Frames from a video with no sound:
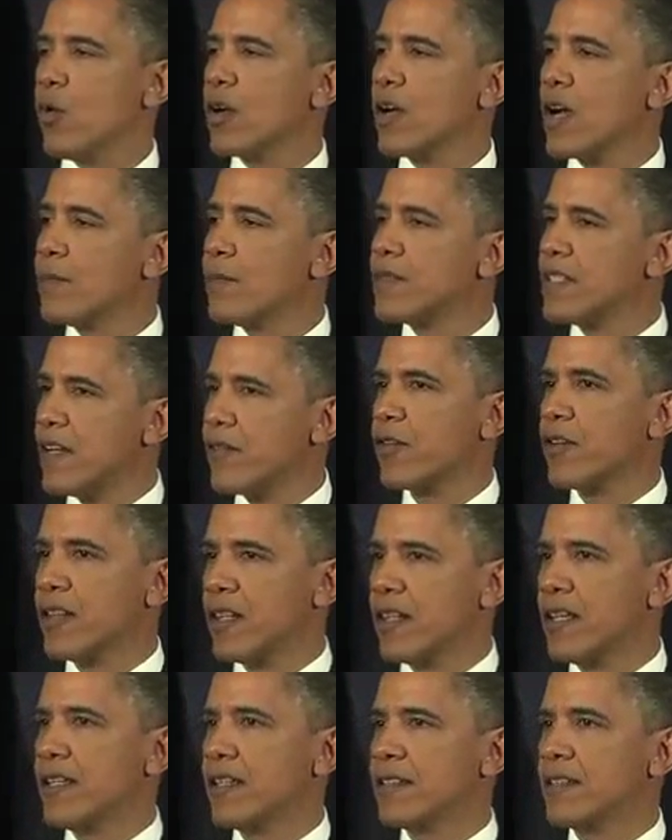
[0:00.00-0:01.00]
will come
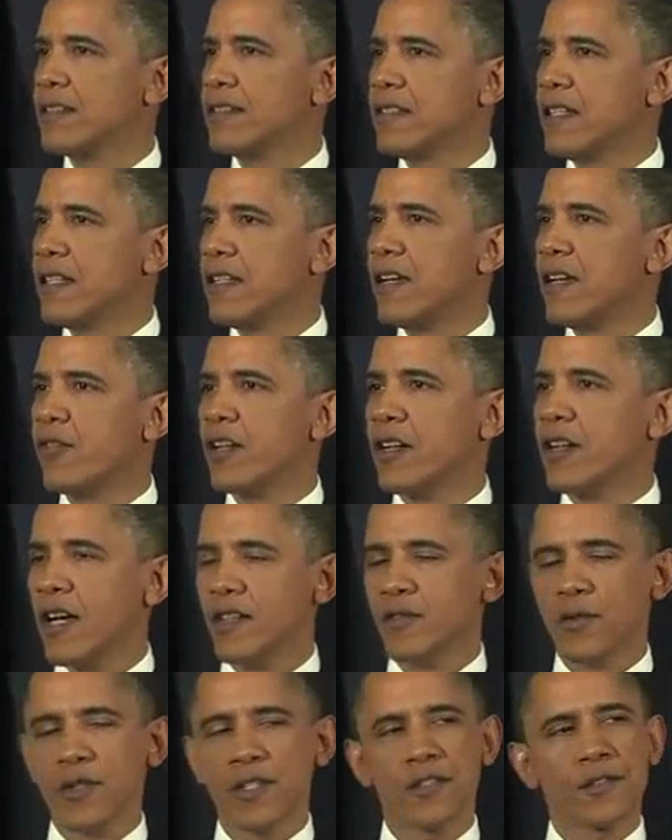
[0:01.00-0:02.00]
differently to different
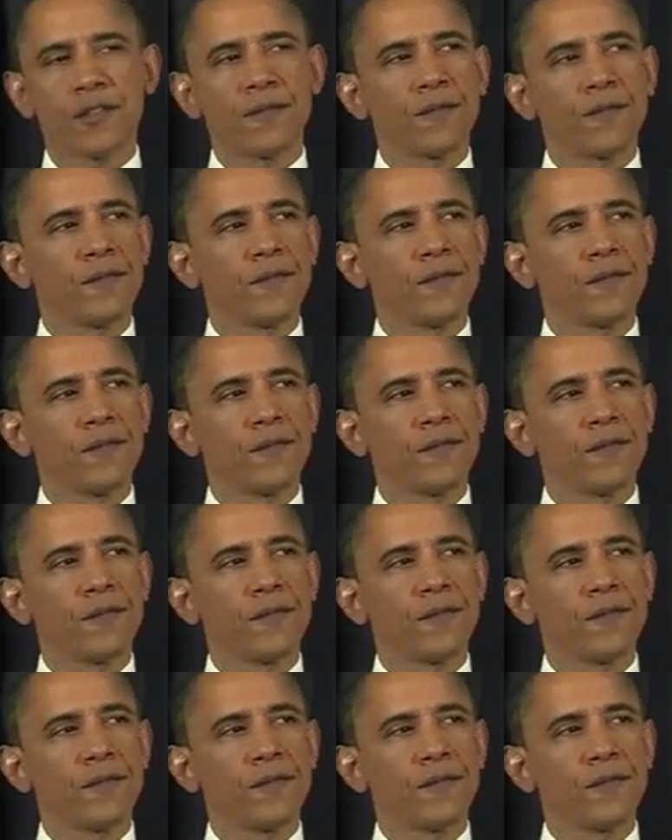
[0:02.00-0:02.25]
countries.